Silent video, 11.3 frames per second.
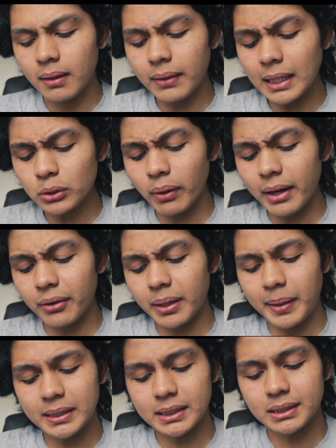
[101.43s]
that's why I
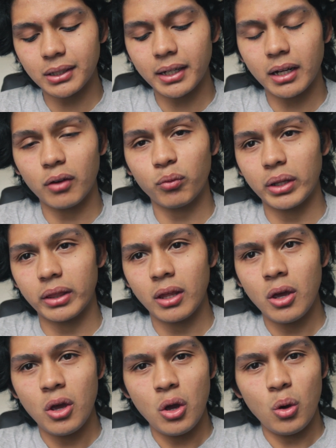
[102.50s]
recommend just starting off with
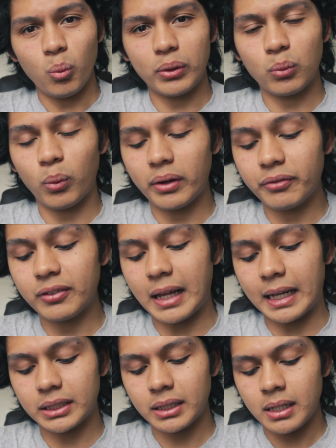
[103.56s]
one
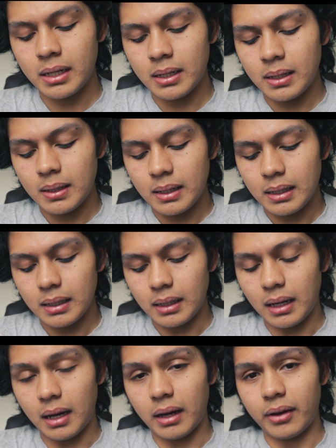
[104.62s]
flash
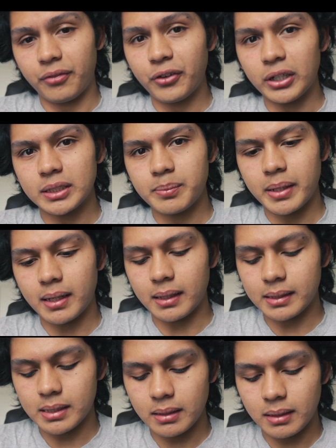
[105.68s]
first,
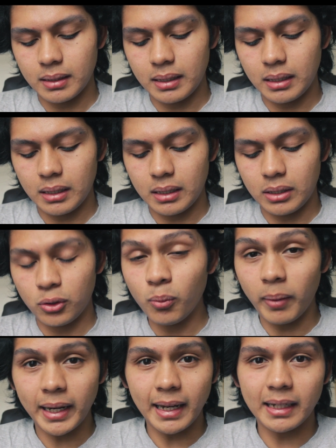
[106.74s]
because you
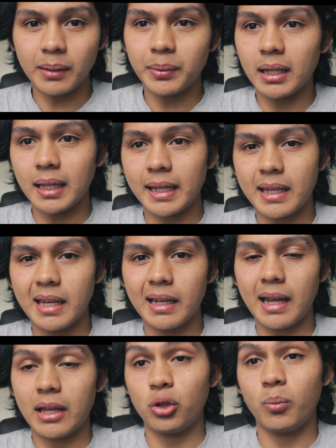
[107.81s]
might end up not liking
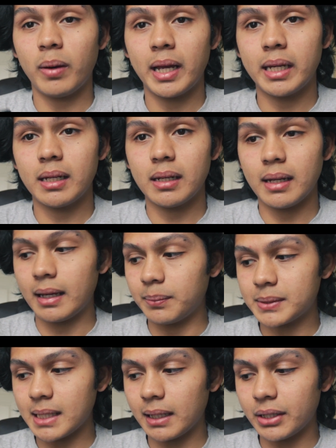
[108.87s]
it and you might end
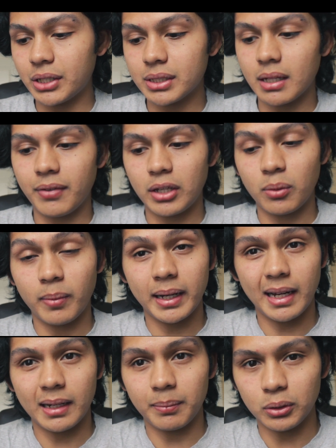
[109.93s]
up selling your stuff and you
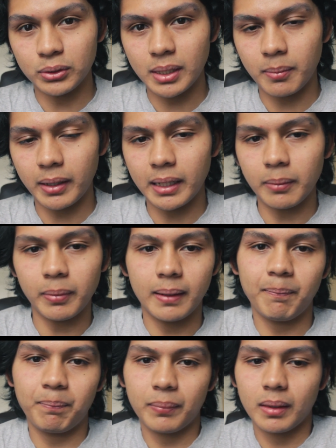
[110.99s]
might end up losing money. But